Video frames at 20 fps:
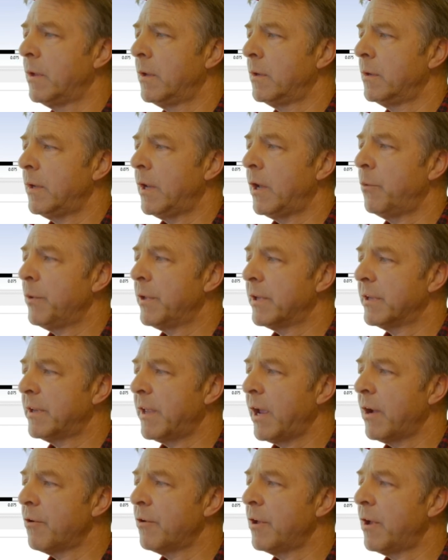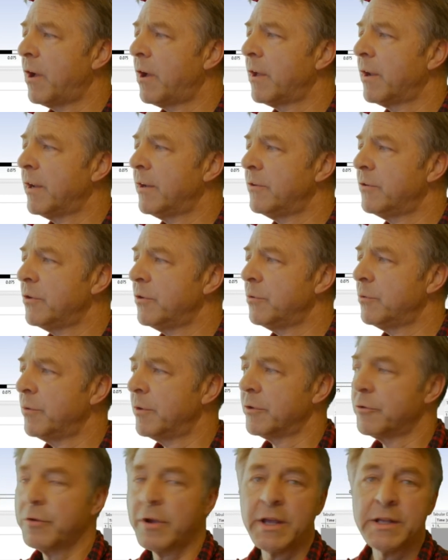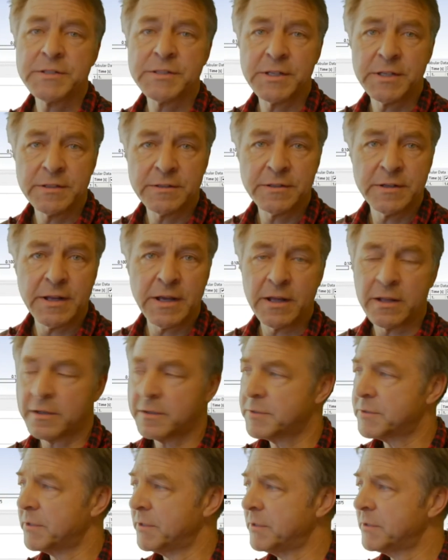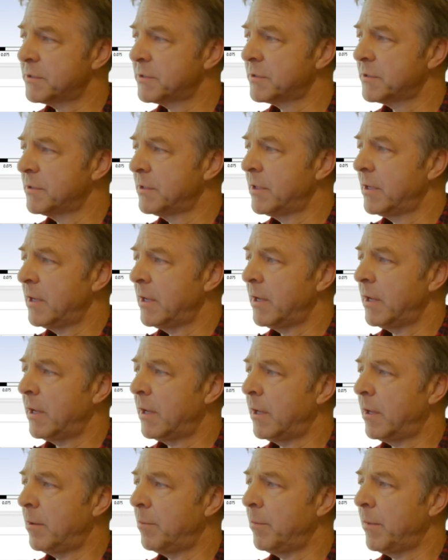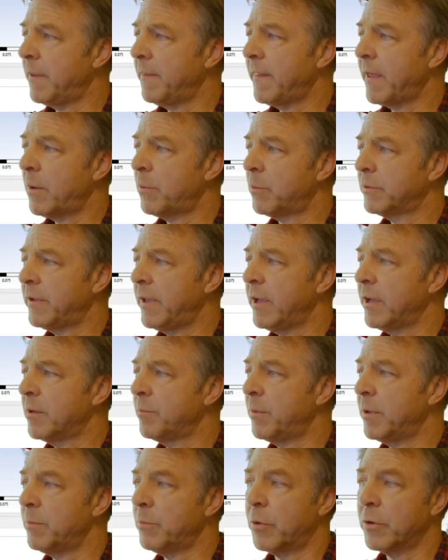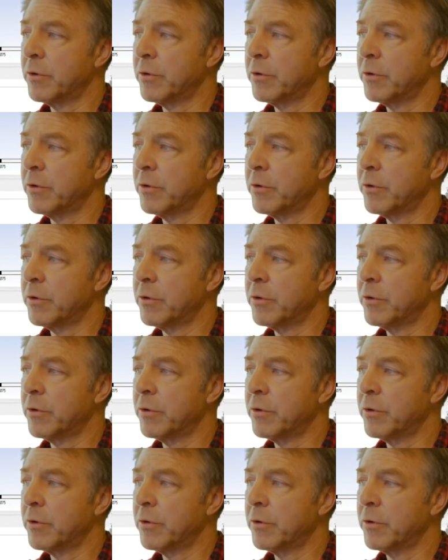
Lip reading: Now we could carry on and do the transient analysis, and that will take a bit more